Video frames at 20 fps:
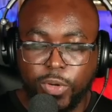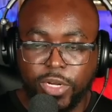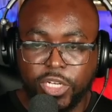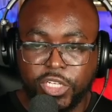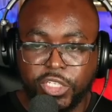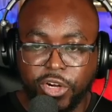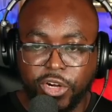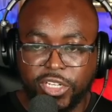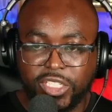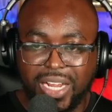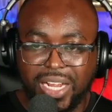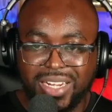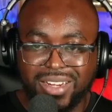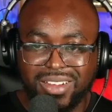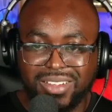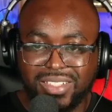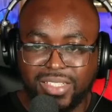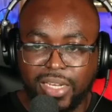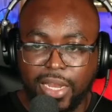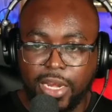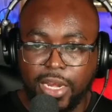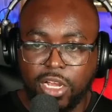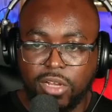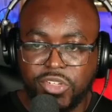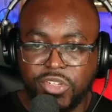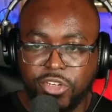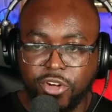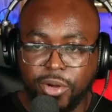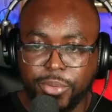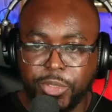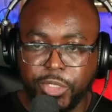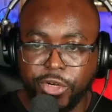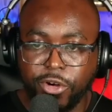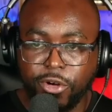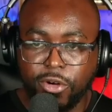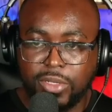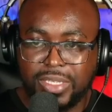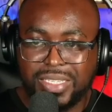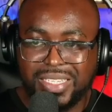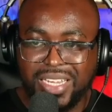with the church understanding of
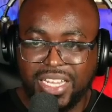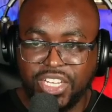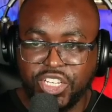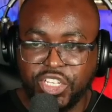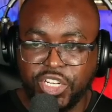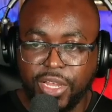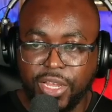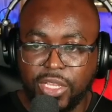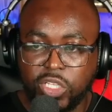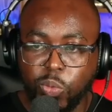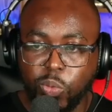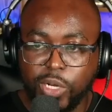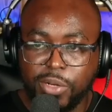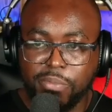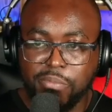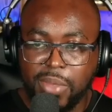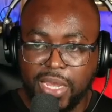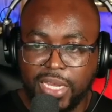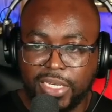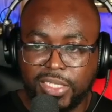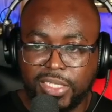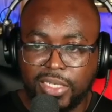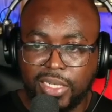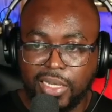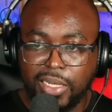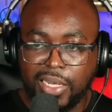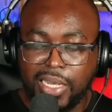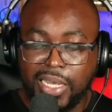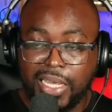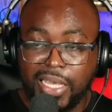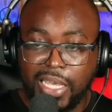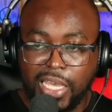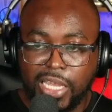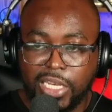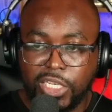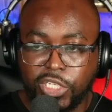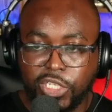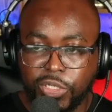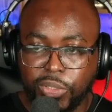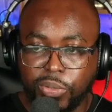scriptural teaching to admit
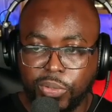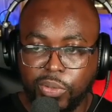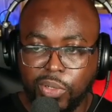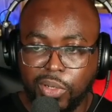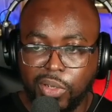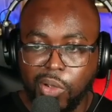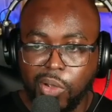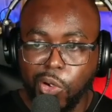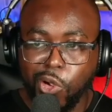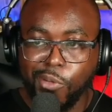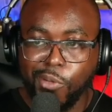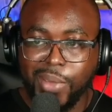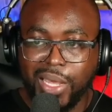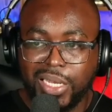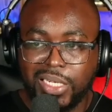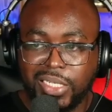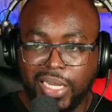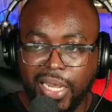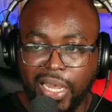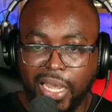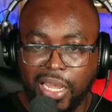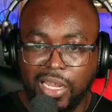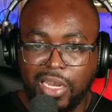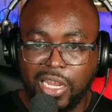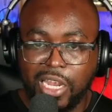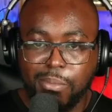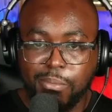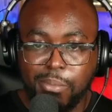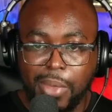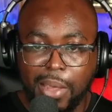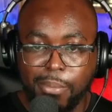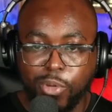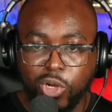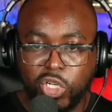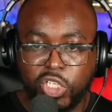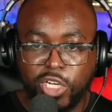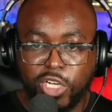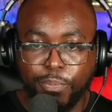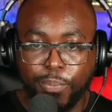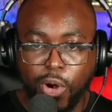into or maintain in
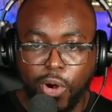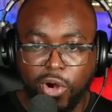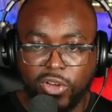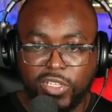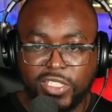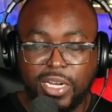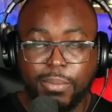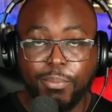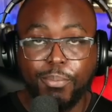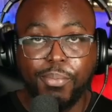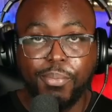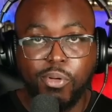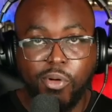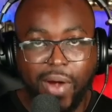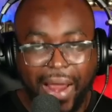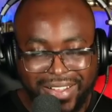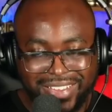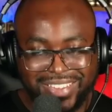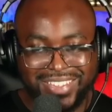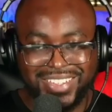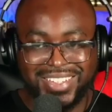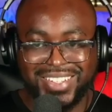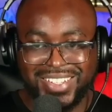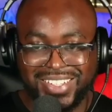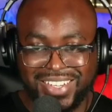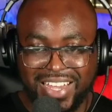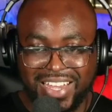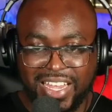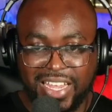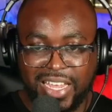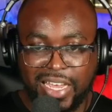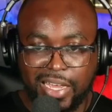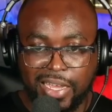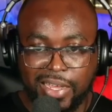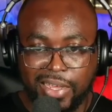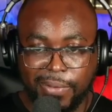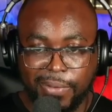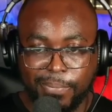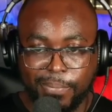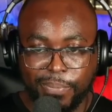membership person practicing
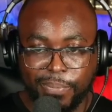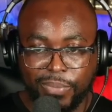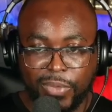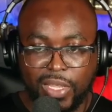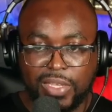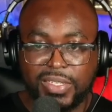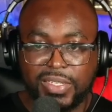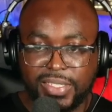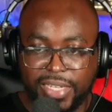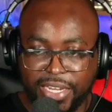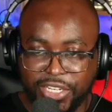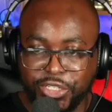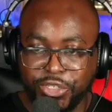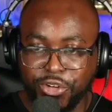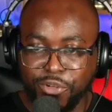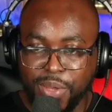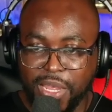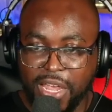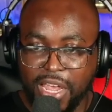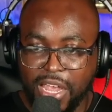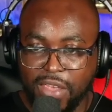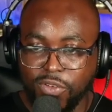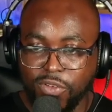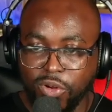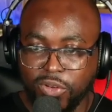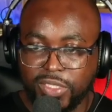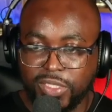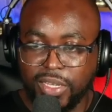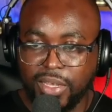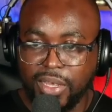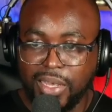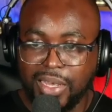sexual behaviors